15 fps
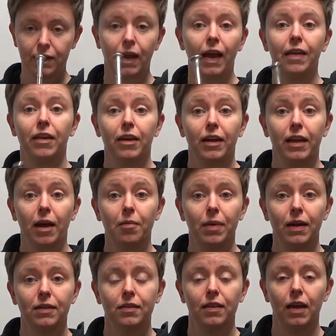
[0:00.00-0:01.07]
And then I come
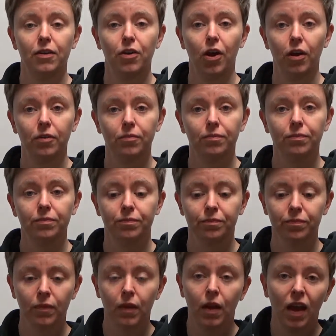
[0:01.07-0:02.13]
back to that note.
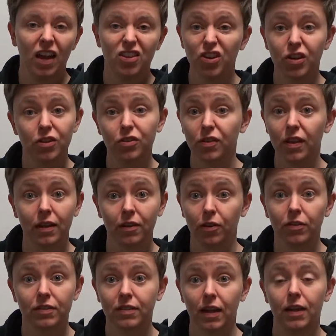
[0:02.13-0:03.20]
And you can do that
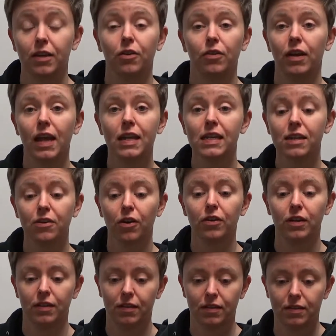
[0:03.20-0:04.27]
starting on any note
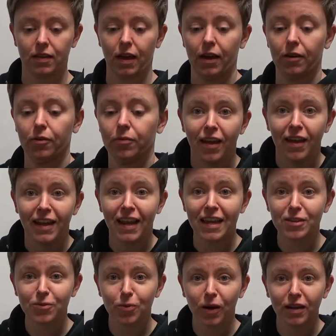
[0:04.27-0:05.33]
in the scale.
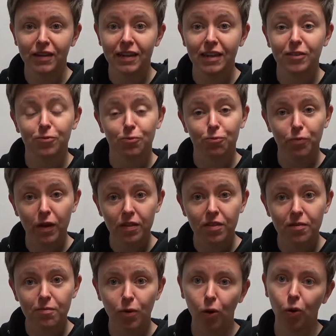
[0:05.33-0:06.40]
Next one is
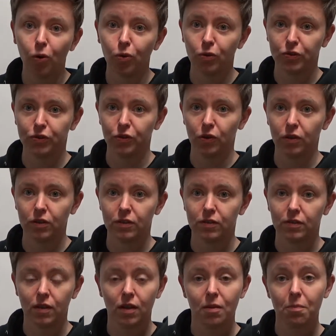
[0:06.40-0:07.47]
rhythm all
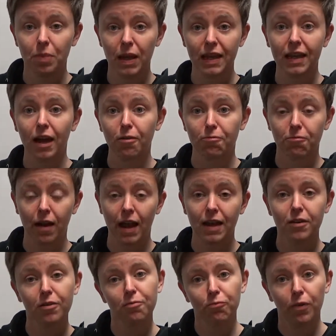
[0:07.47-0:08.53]
sorts. Pick a
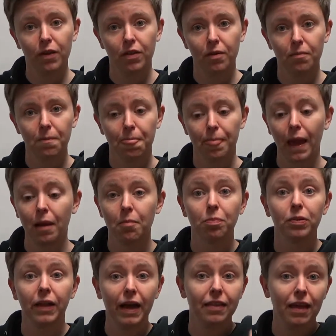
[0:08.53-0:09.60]
random rhythm and
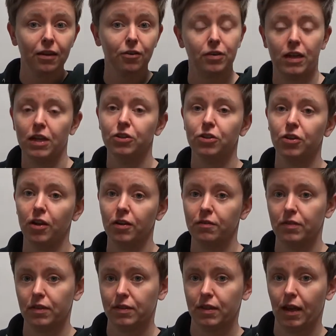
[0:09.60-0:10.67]
play that on each note of
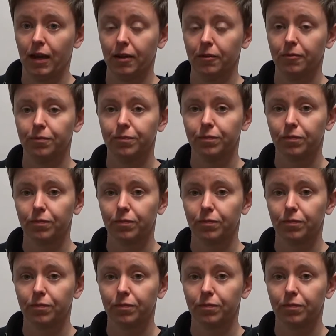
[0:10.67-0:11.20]
the scale.